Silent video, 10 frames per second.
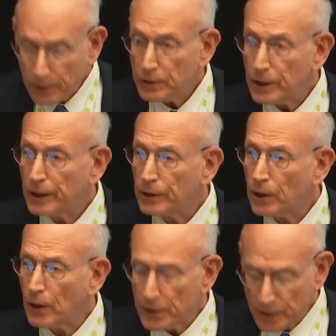to
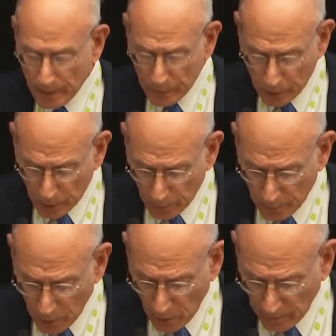encourage them to do
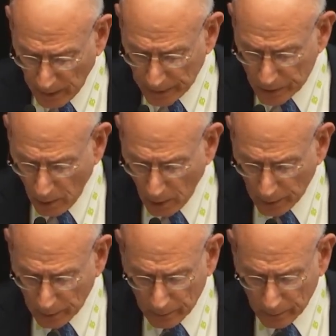provenance art.